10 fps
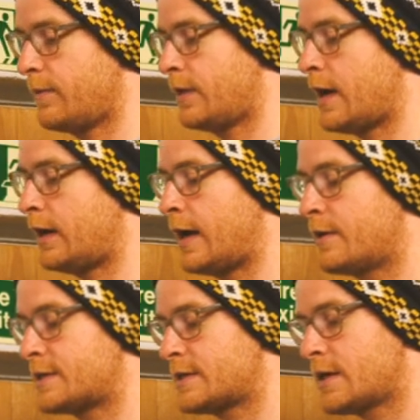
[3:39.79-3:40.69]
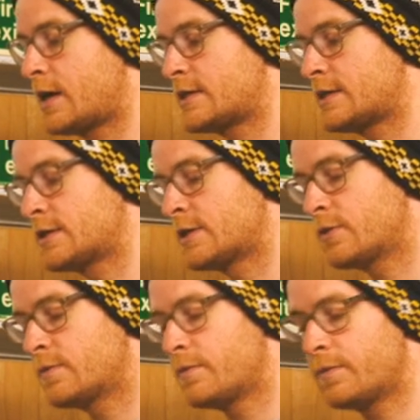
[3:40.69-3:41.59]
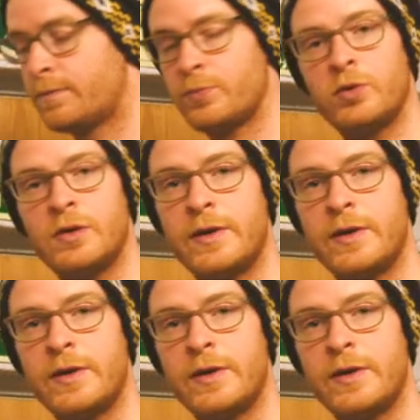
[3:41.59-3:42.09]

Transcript: And that allows us to pull the